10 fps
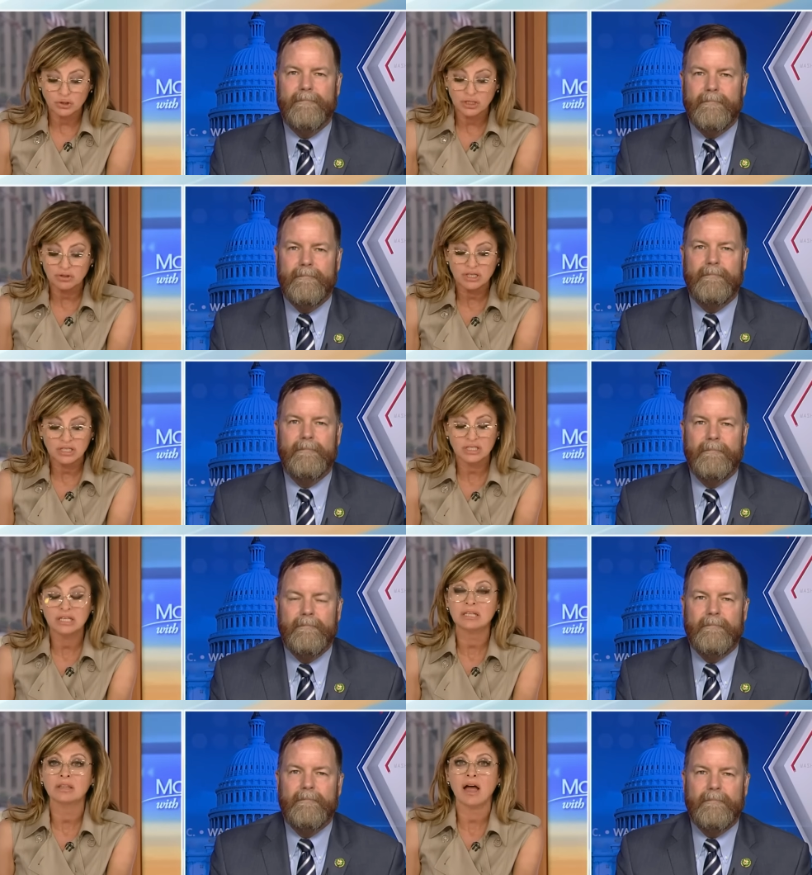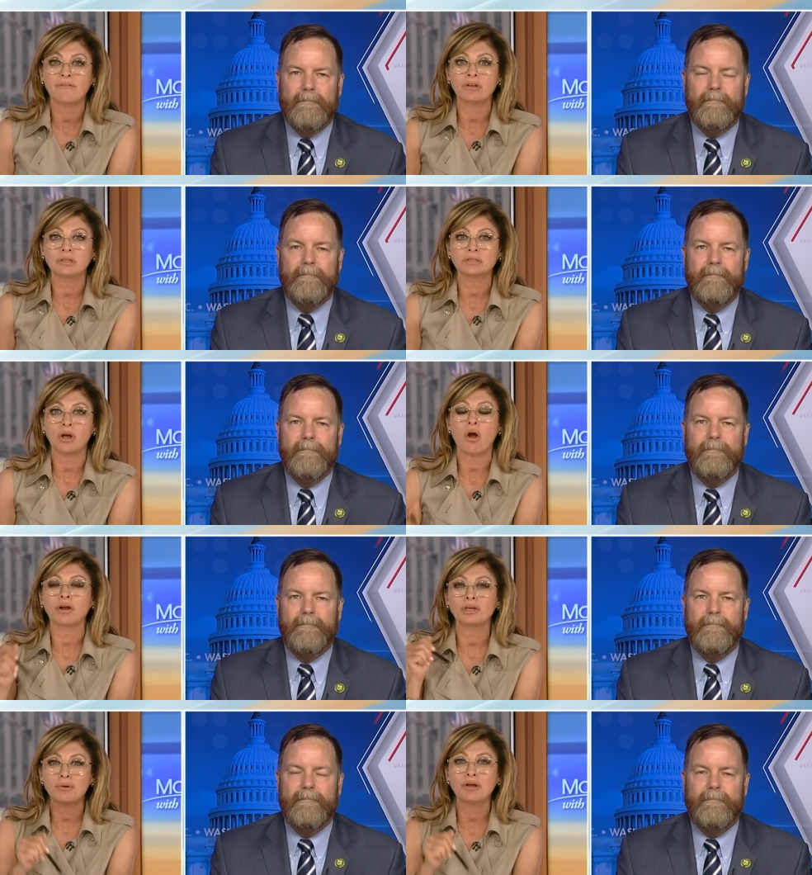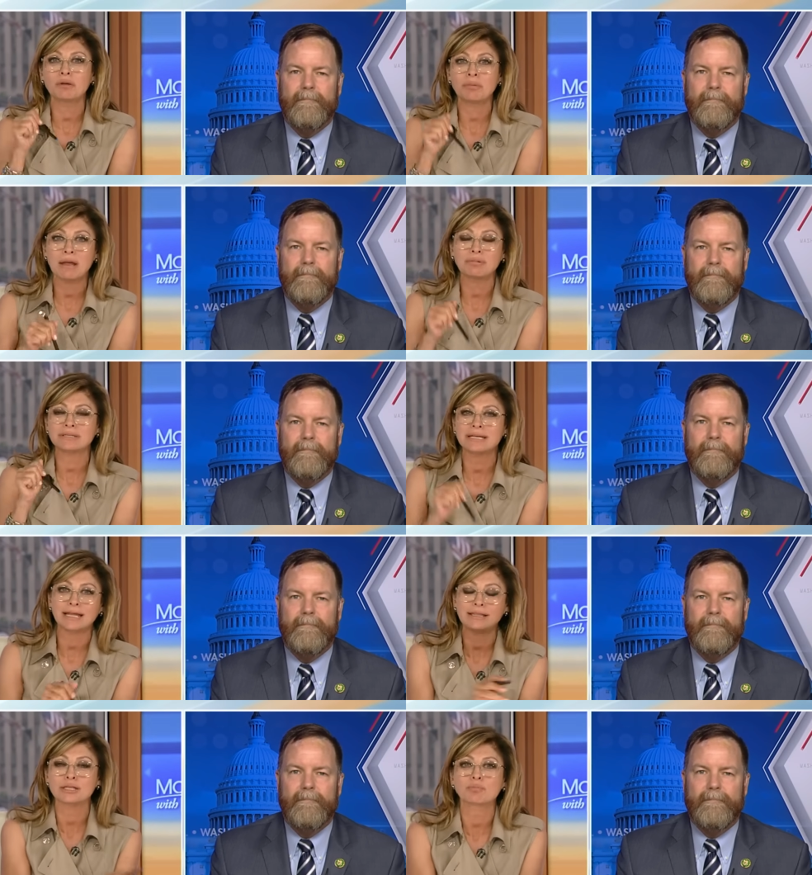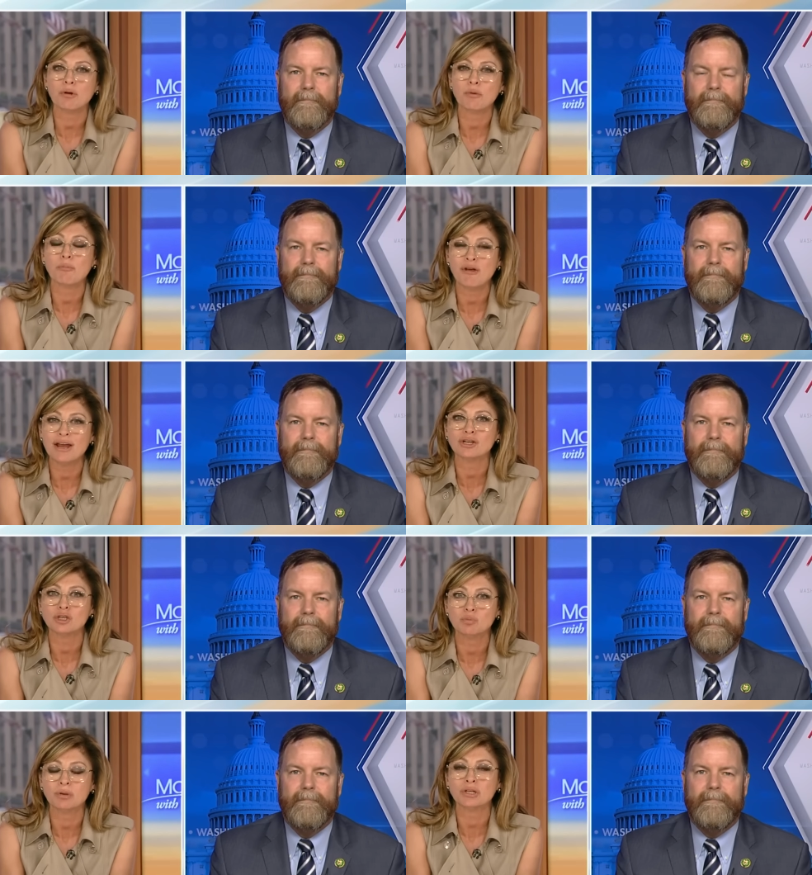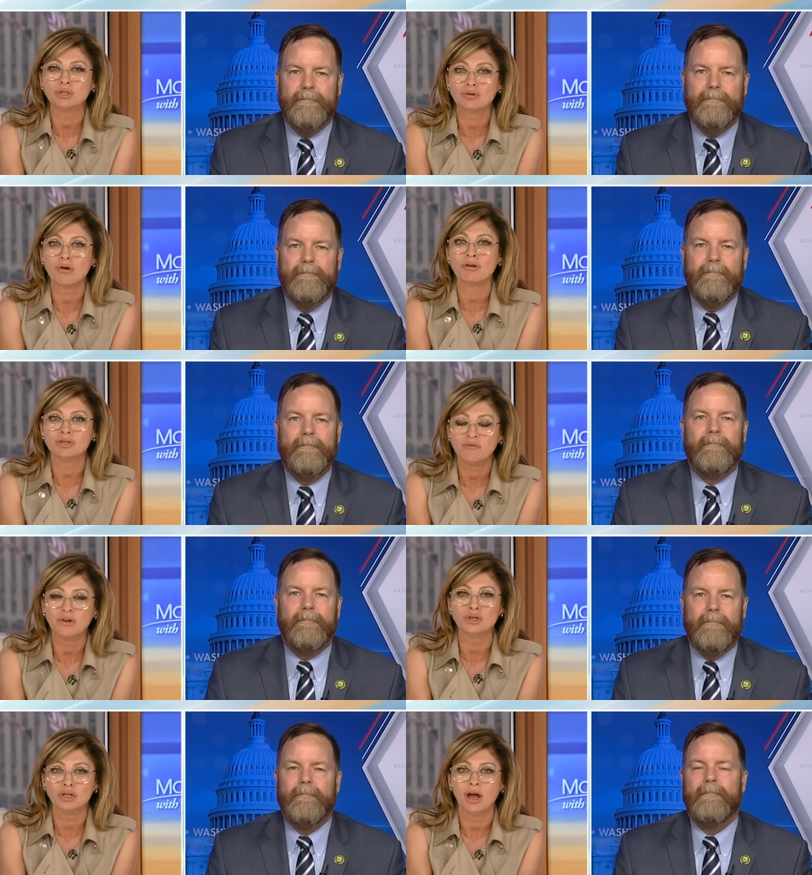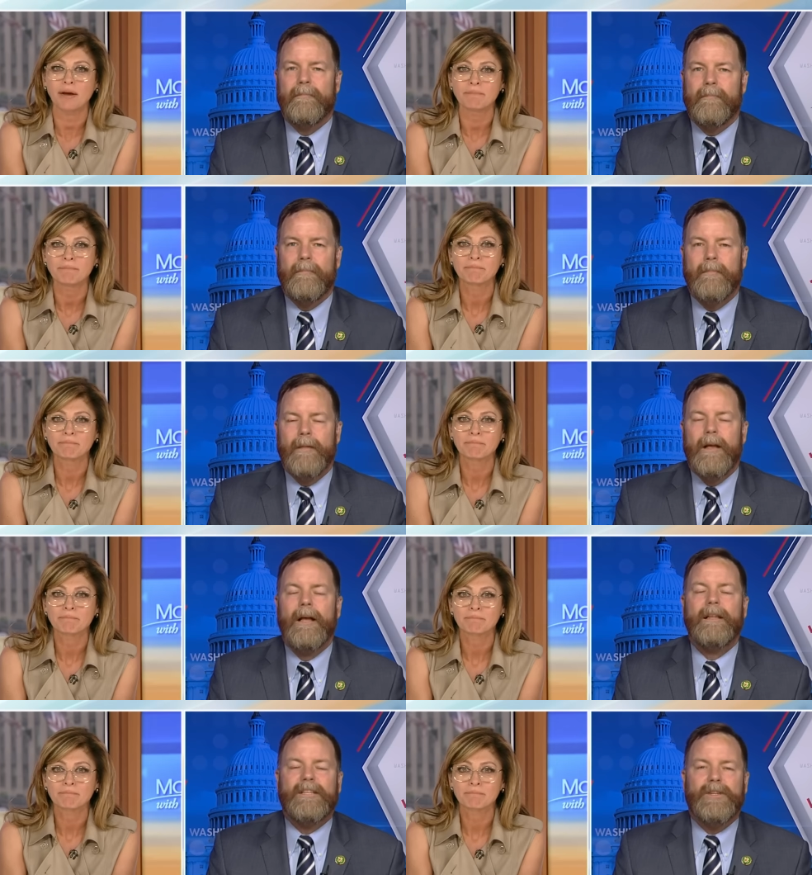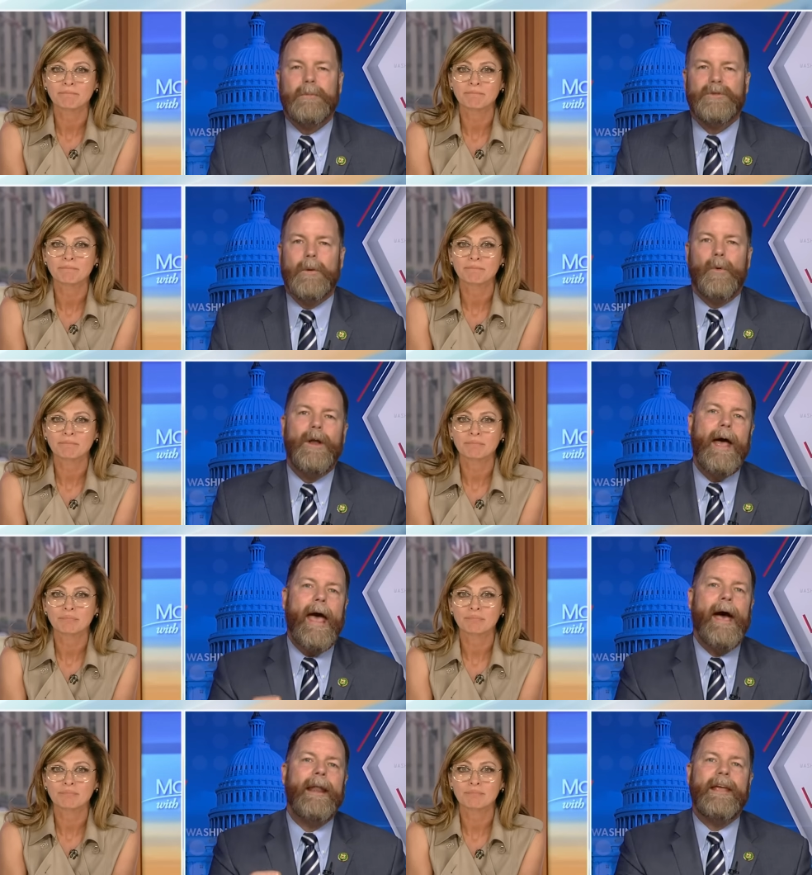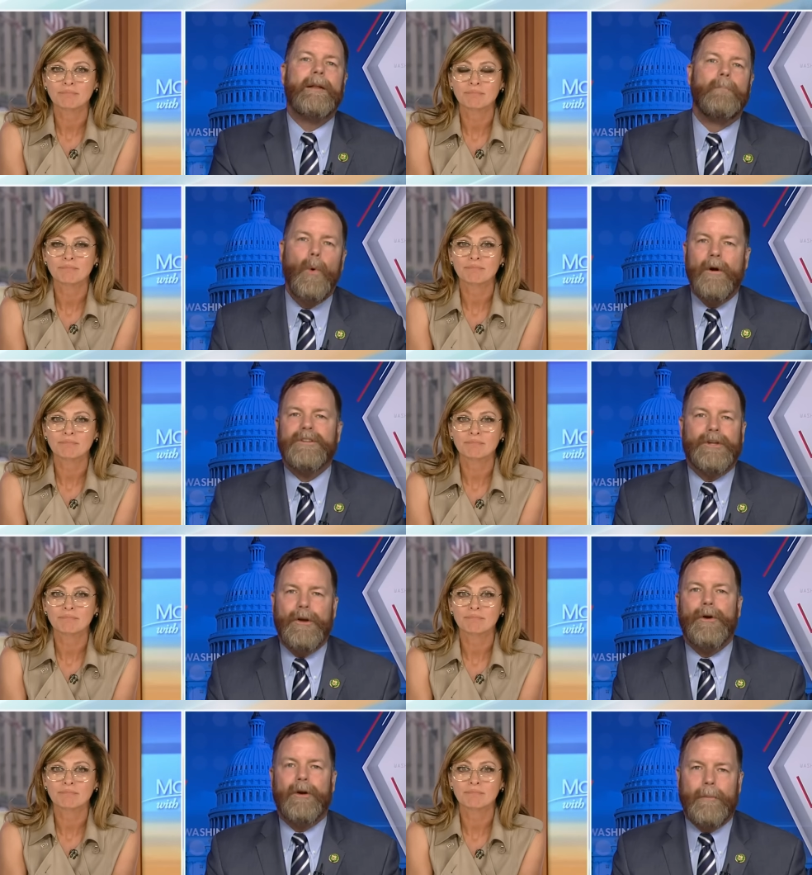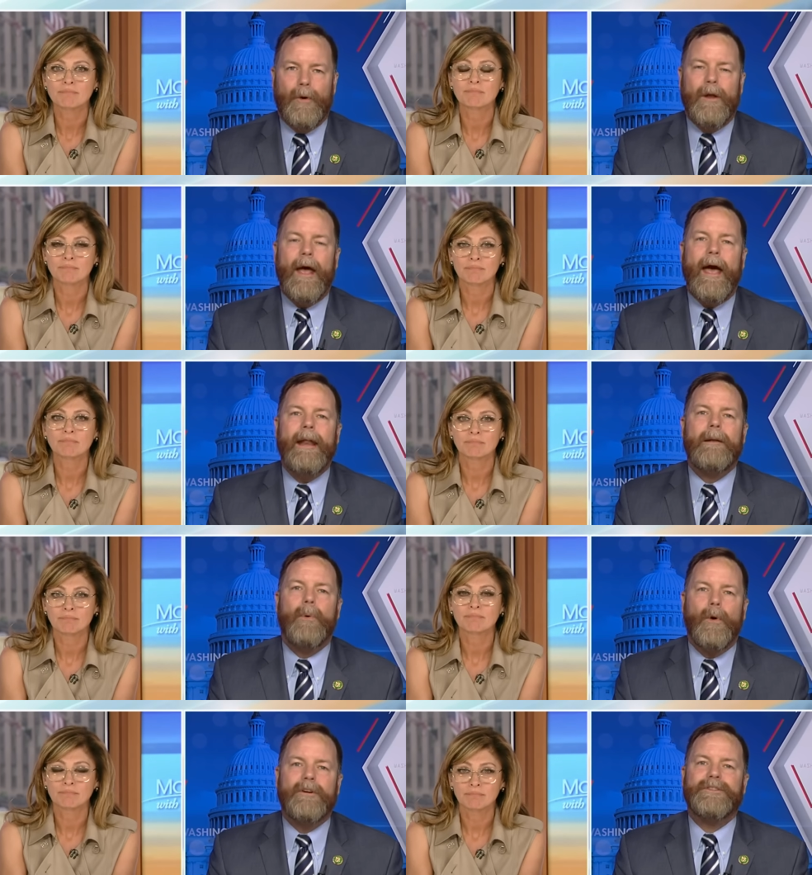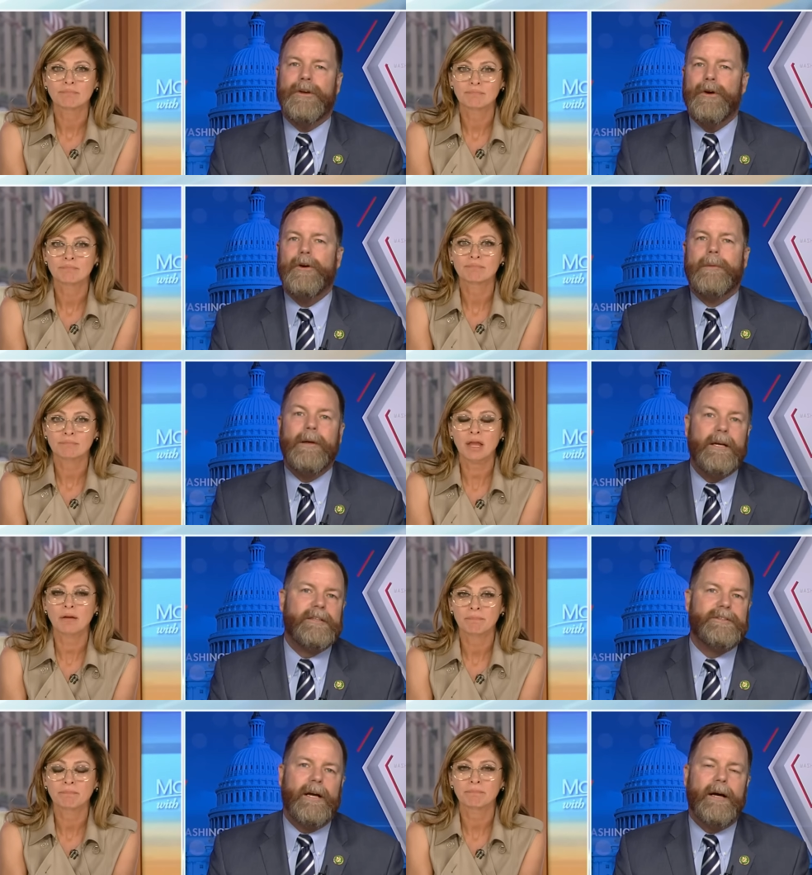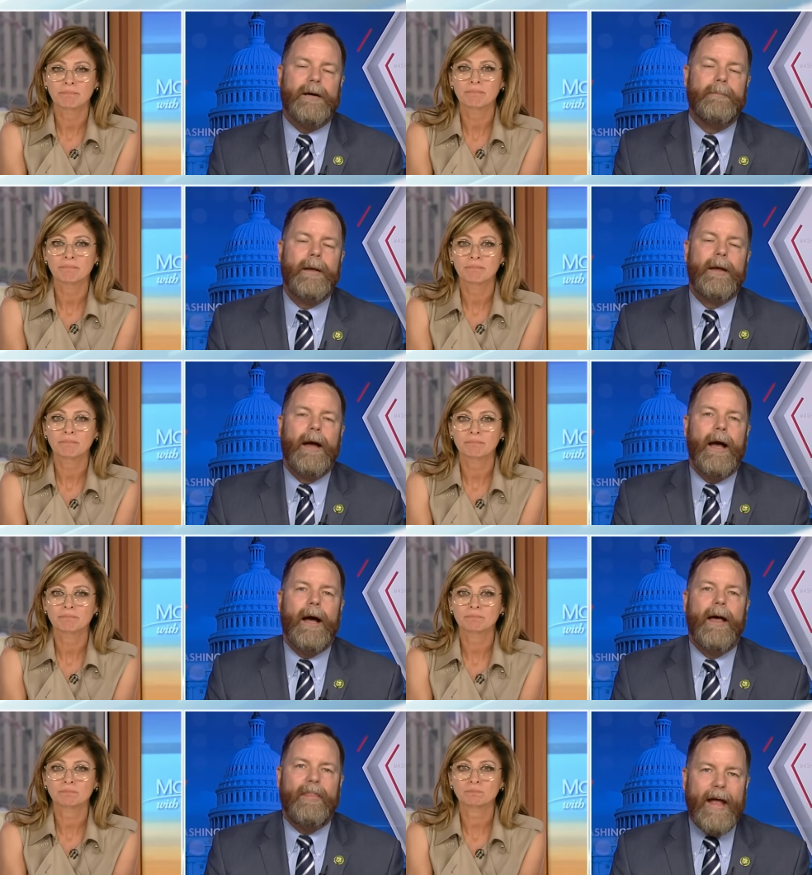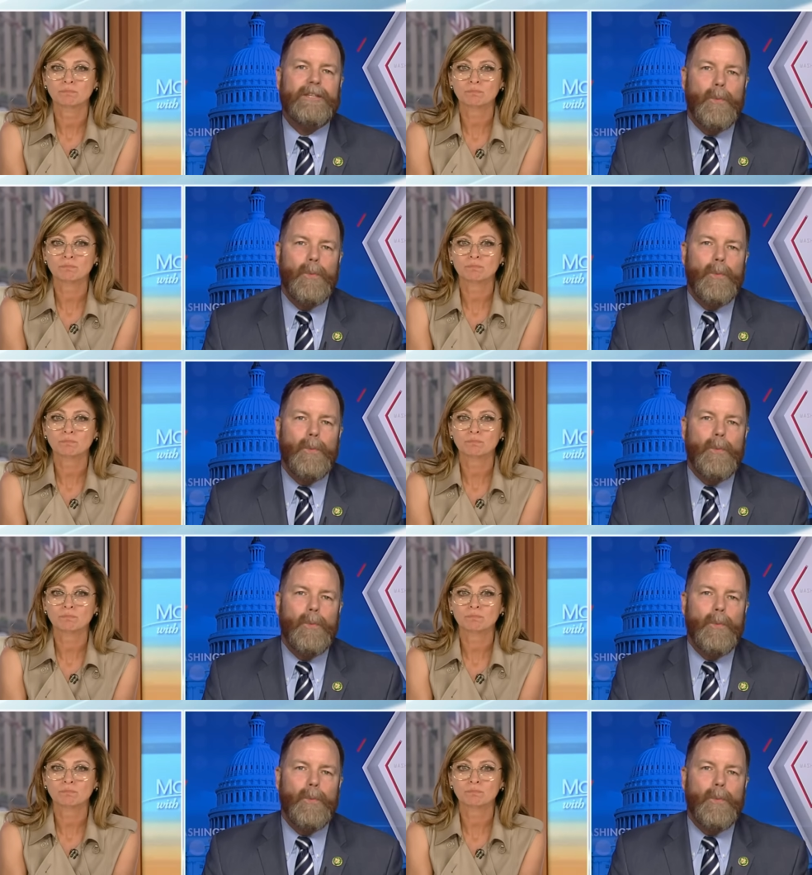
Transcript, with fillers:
Speaker 1: year sixteen levels. Are you going to be able to get these appropriations bills across the finish line?
Speaker 2: Let's hope so, Maria. Add in border security, Maria. Add in border security, because uh, uh, that's